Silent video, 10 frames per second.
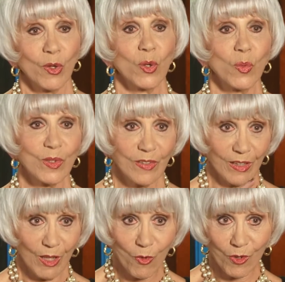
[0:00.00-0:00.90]
who was
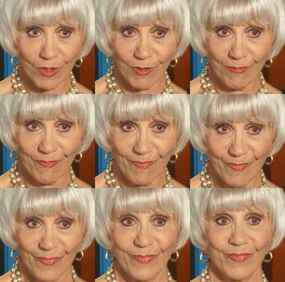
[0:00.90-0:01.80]
a local
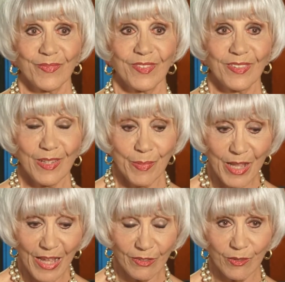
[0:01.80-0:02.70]
C
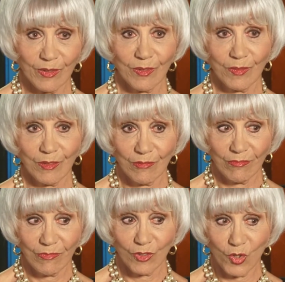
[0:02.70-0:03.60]
B S
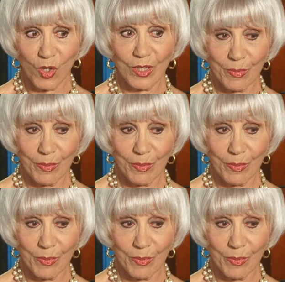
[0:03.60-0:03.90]
girl.